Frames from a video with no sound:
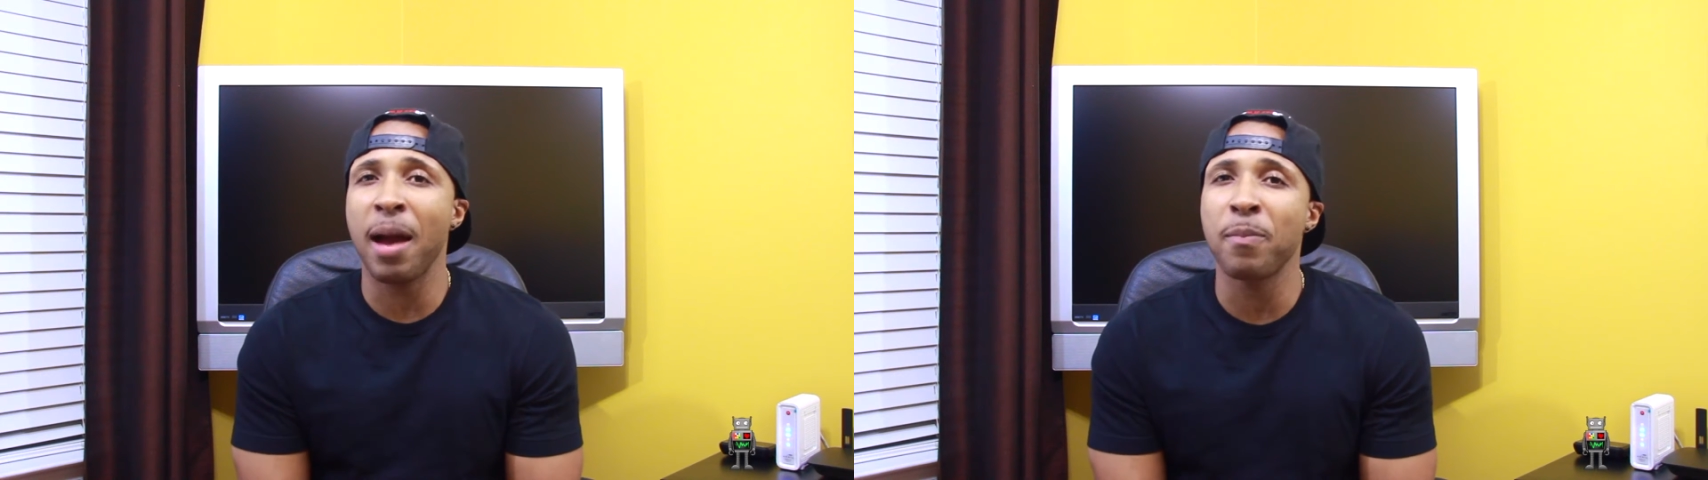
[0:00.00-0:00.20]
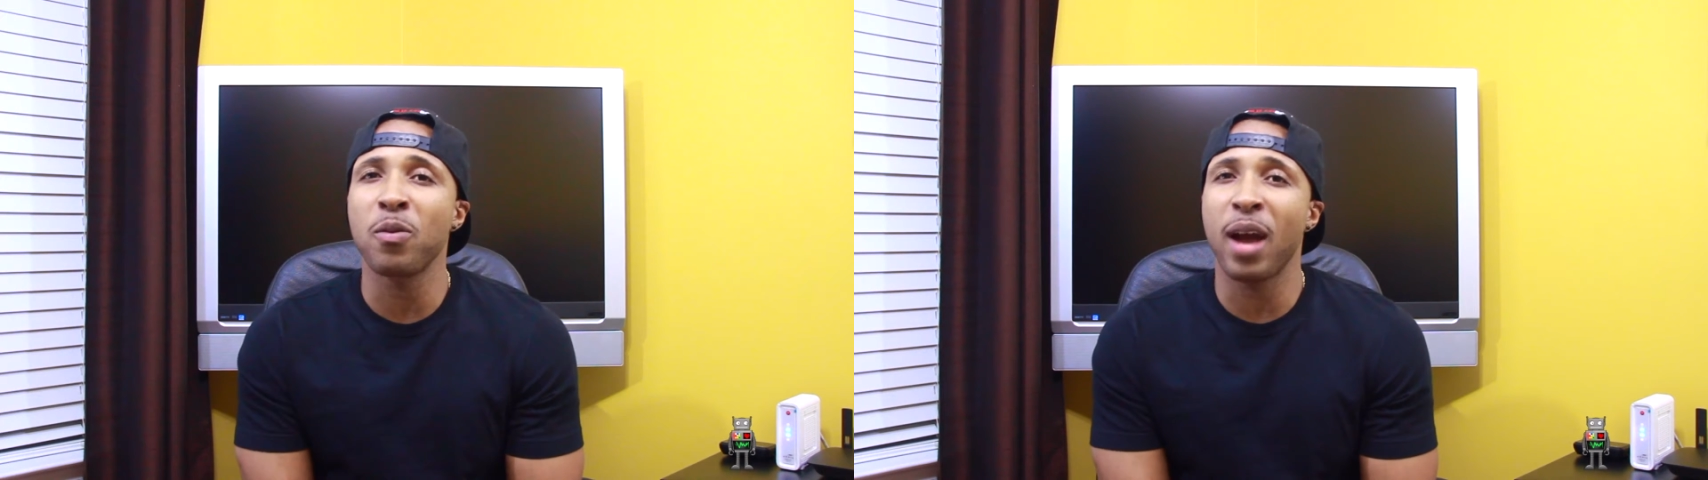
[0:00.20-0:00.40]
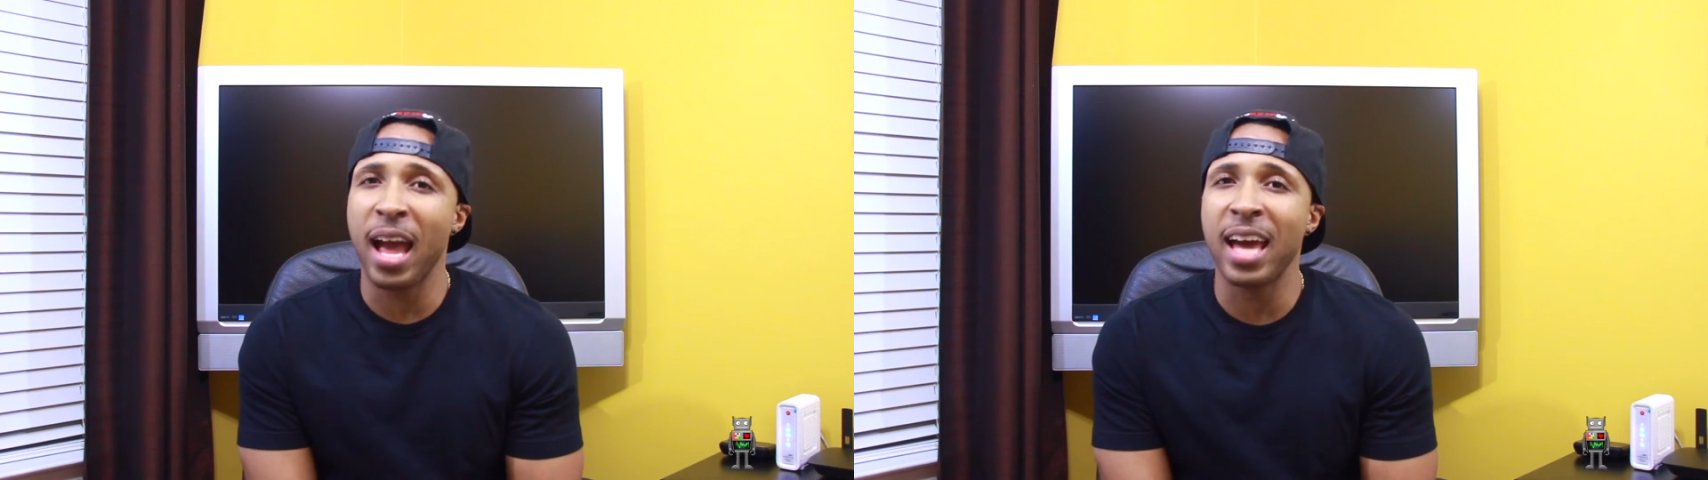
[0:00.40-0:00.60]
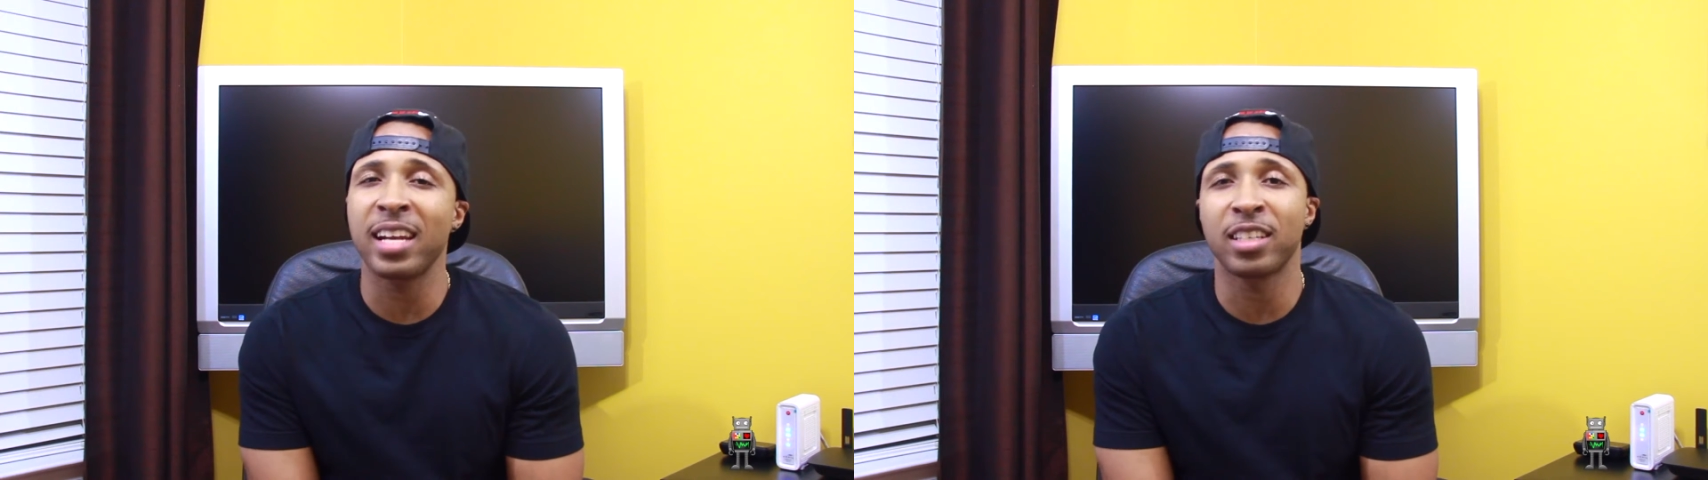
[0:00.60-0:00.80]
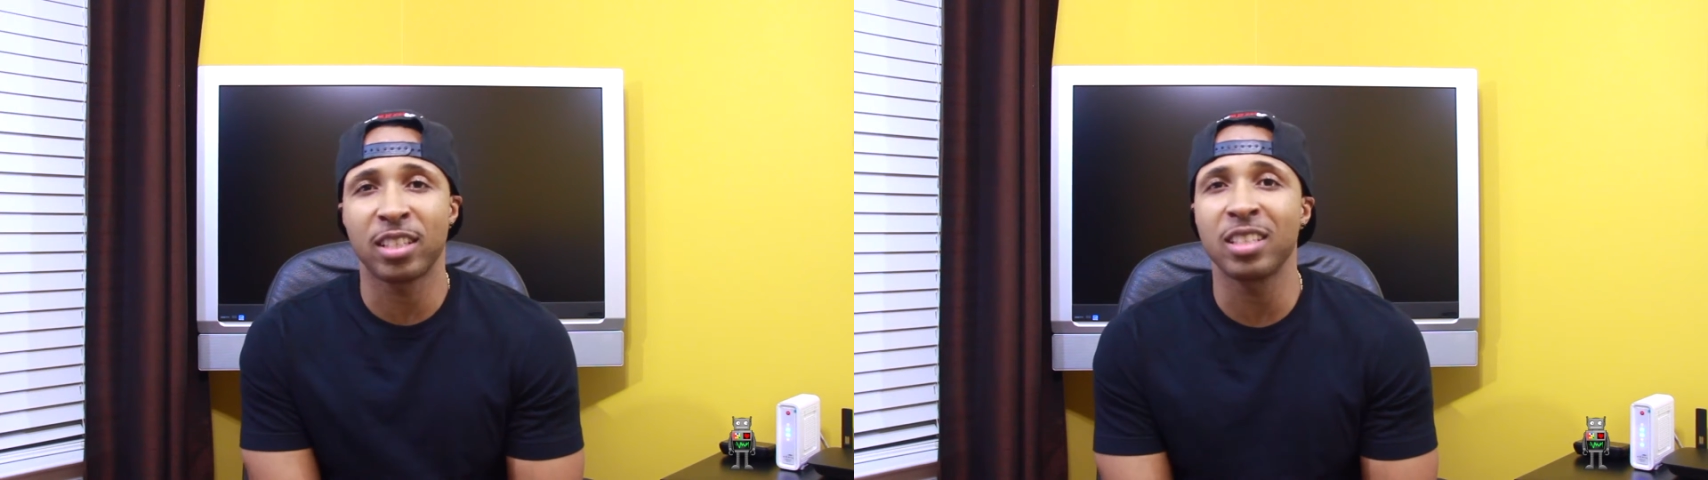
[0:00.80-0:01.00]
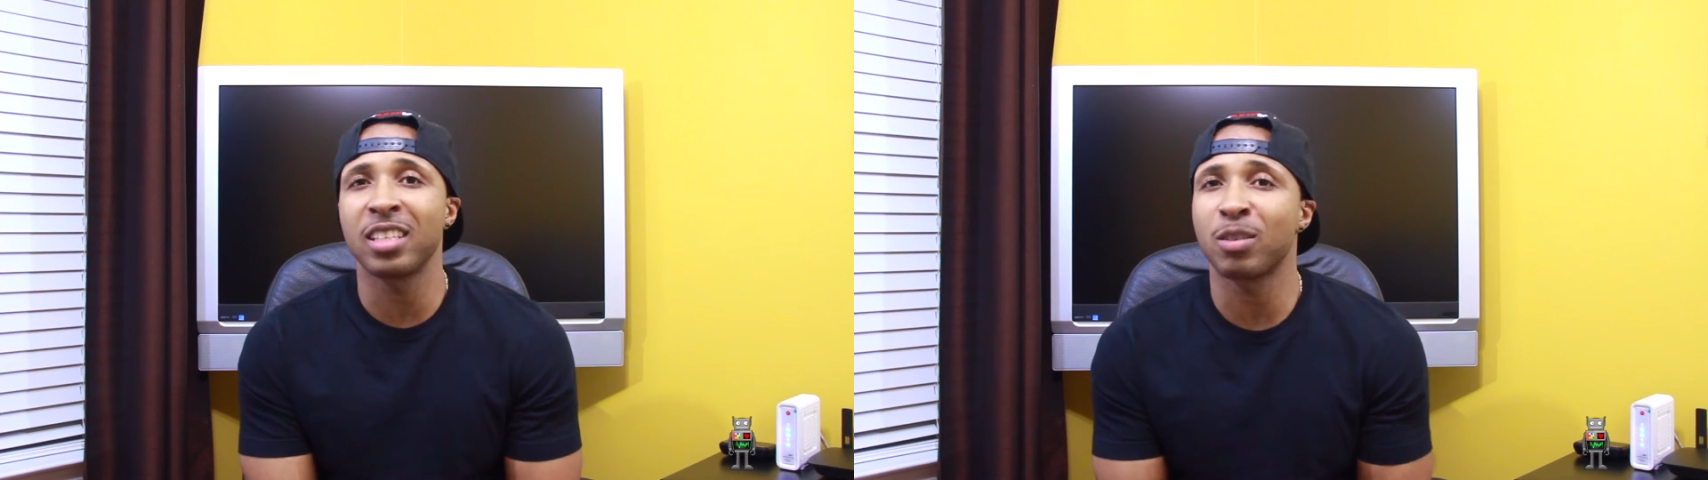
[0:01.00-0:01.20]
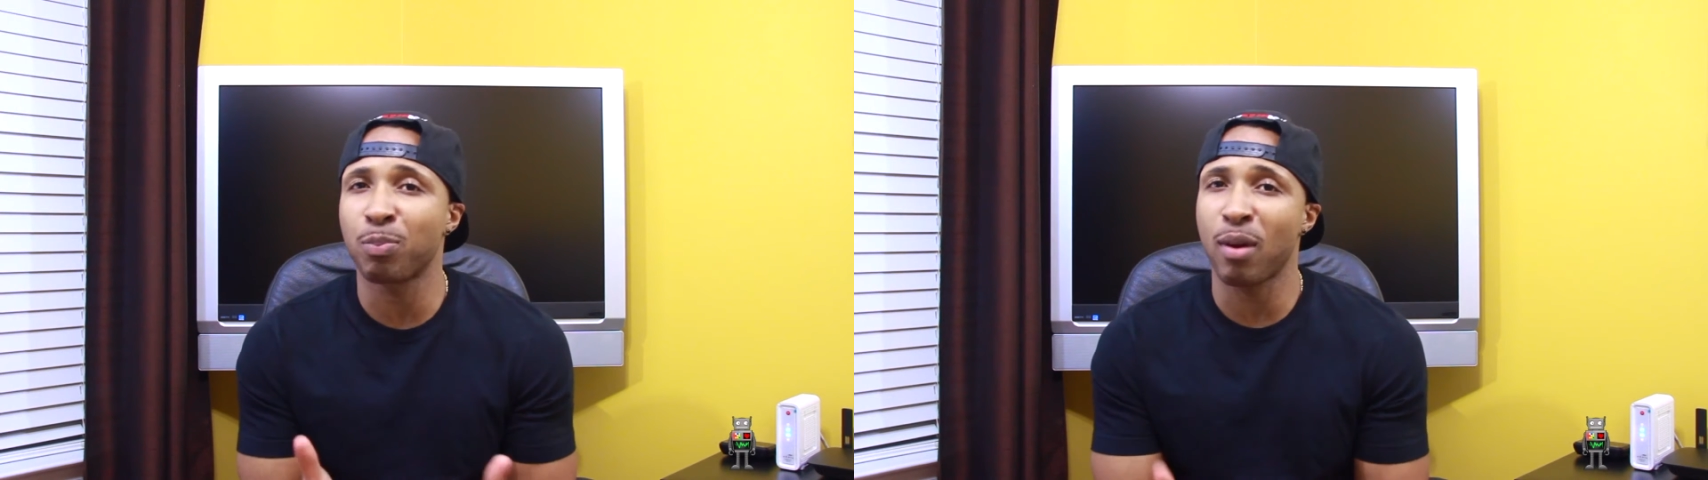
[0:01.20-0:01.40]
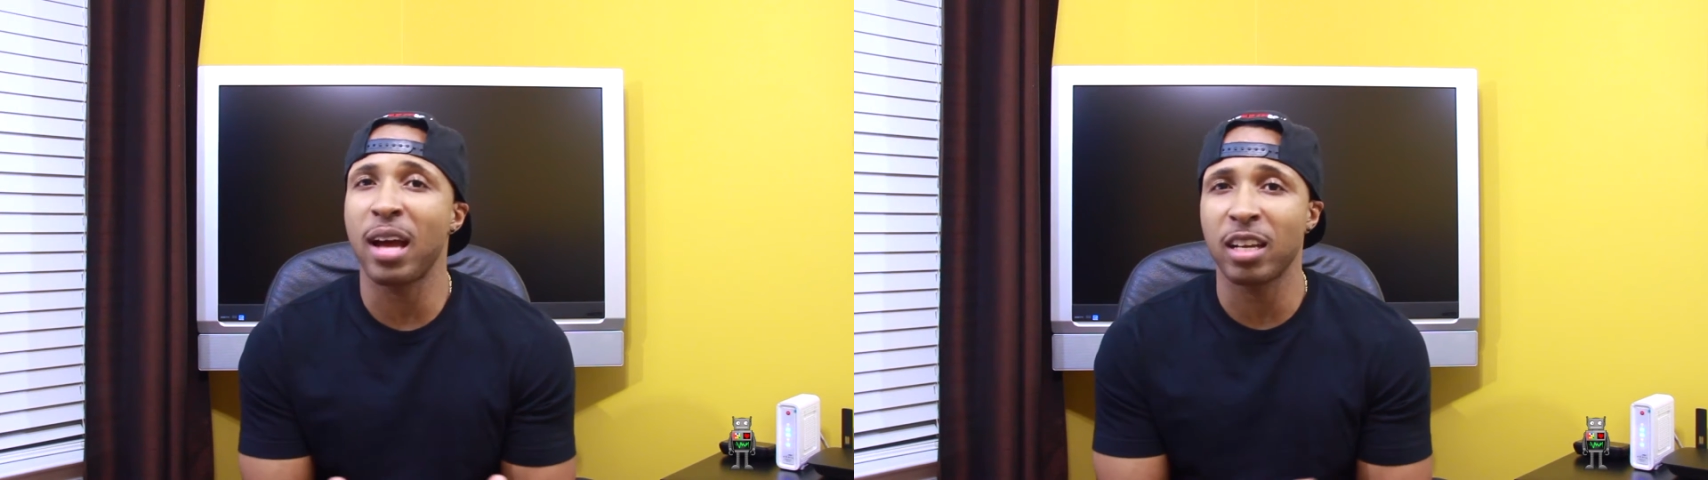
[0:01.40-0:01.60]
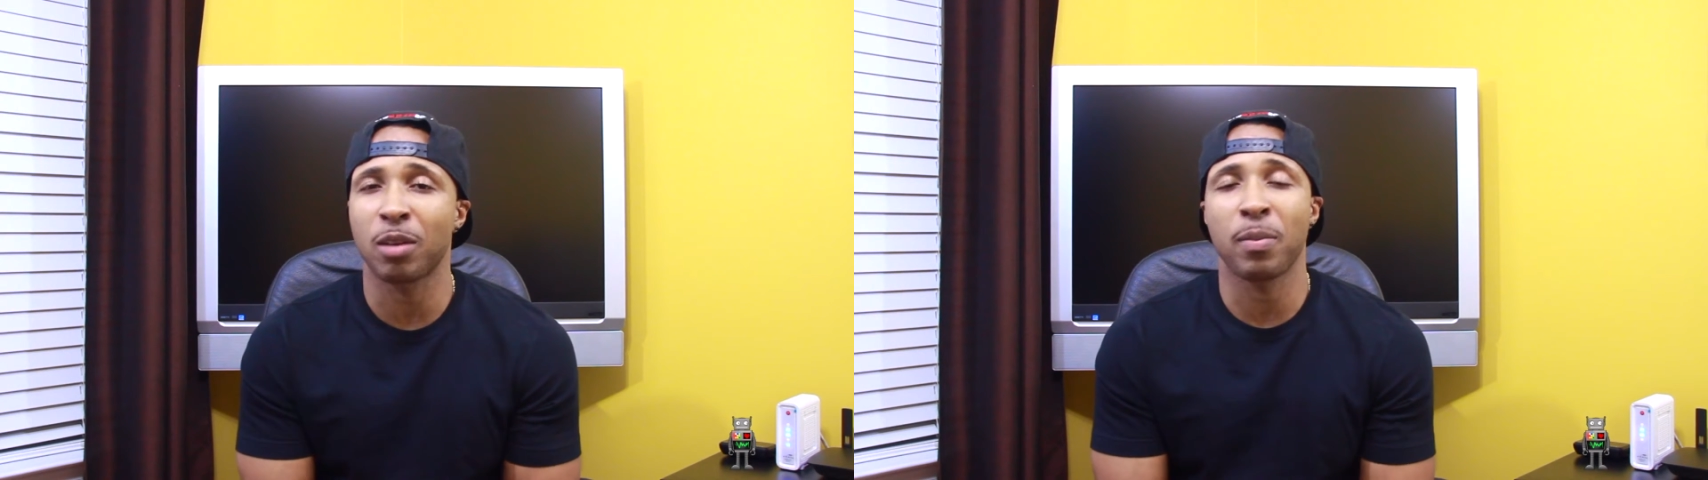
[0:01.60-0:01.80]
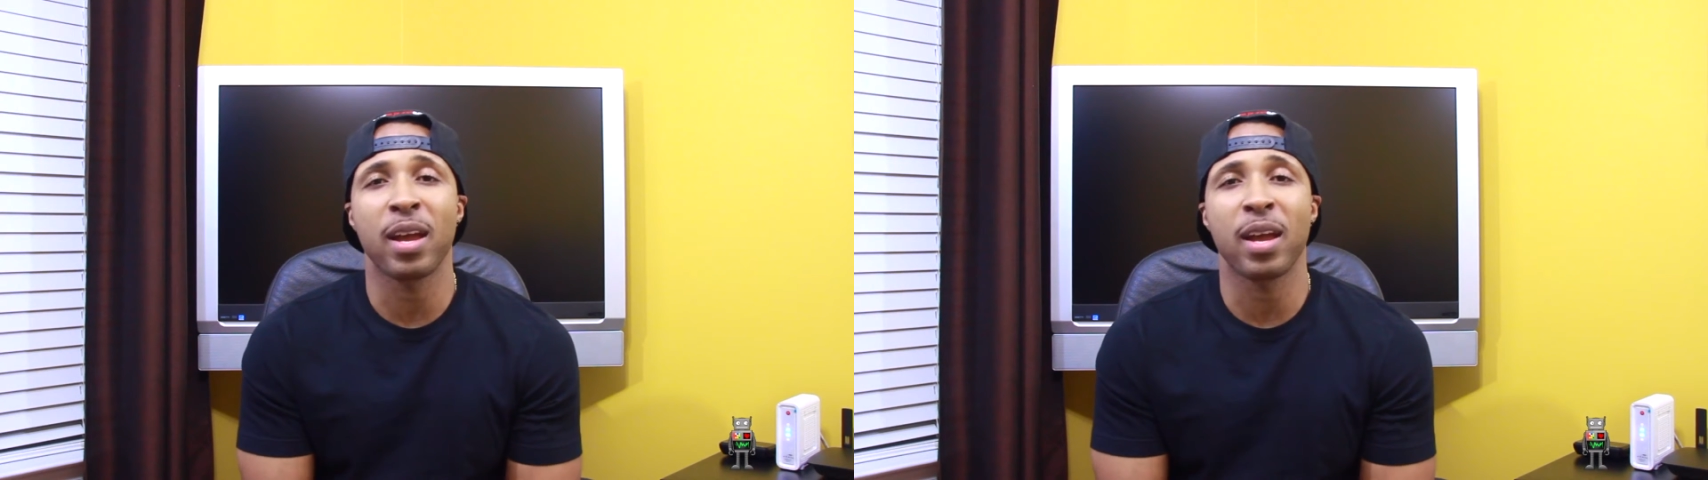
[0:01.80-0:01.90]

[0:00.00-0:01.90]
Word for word: Apple added to this product,